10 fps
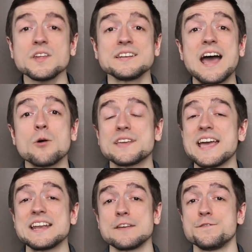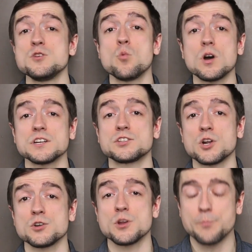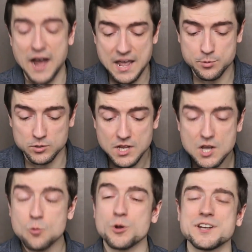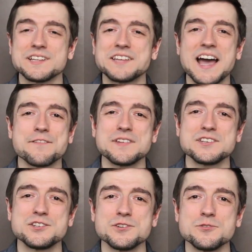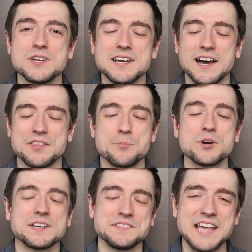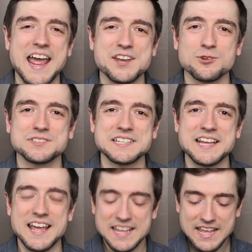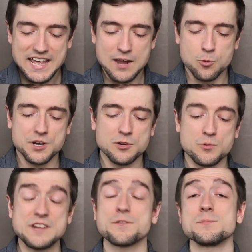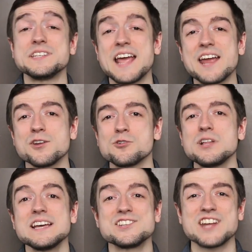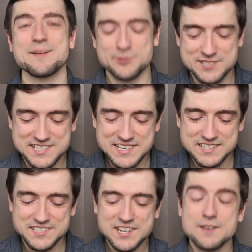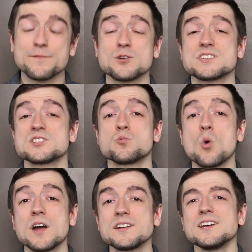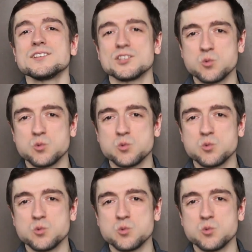Now, again, if you want to turn your Bible, we're going to dive into the book of Daniel today, and we're going to read from Daniel chapter 6, verses 1 to